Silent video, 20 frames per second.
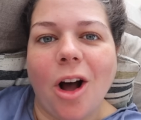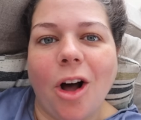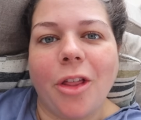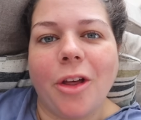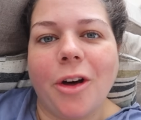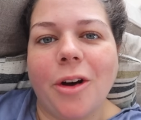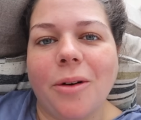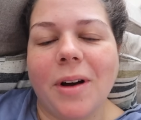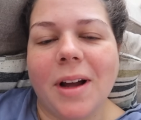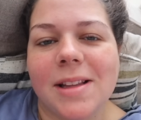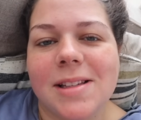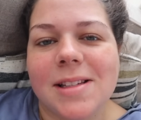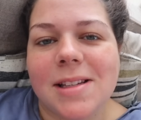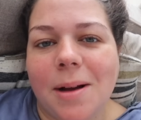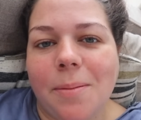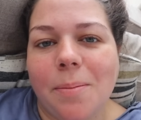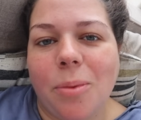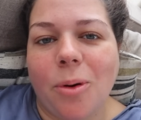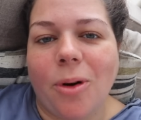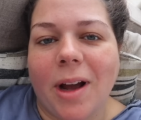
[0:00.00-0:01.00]
Although at
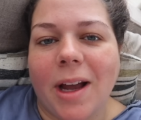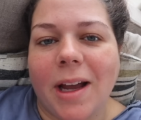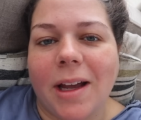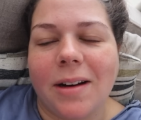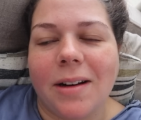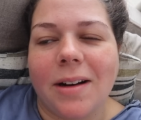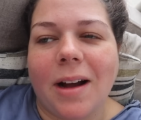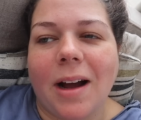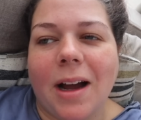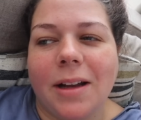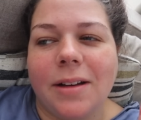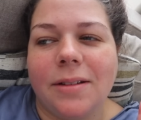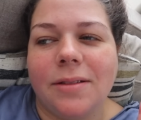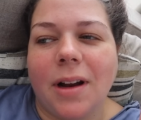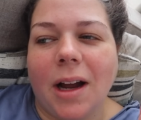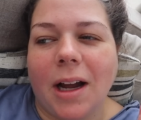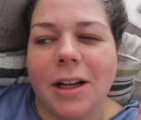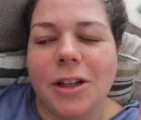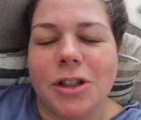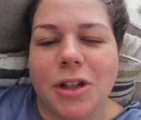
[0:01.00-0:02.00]
some point, I,
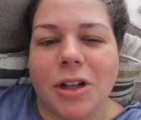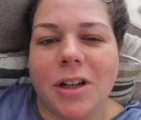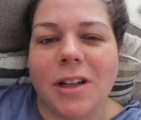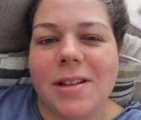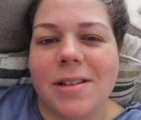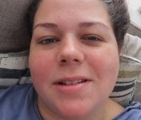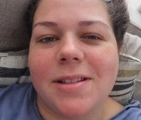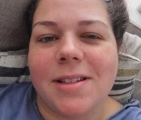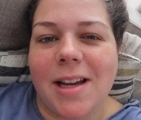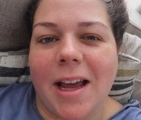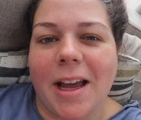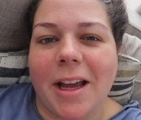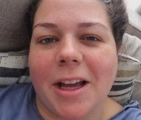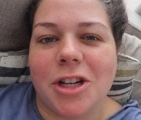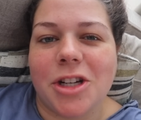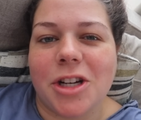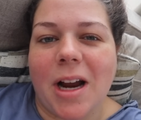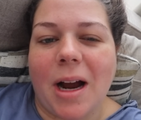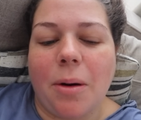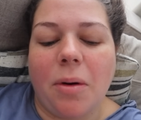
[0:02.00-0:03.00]
I should take a
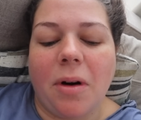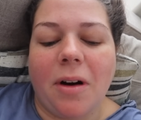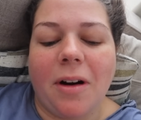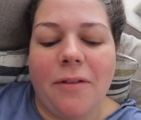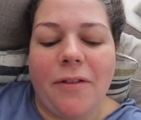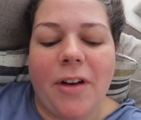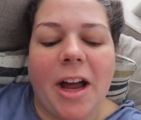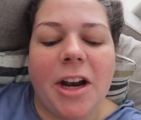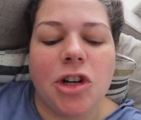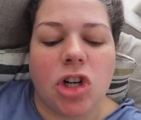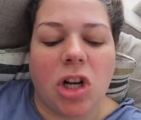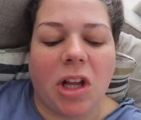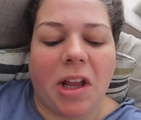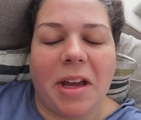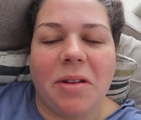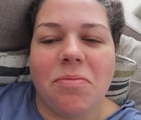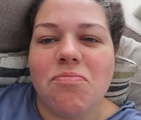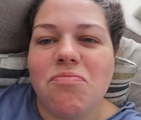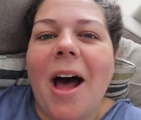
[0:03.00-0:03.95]
shower. Eventually.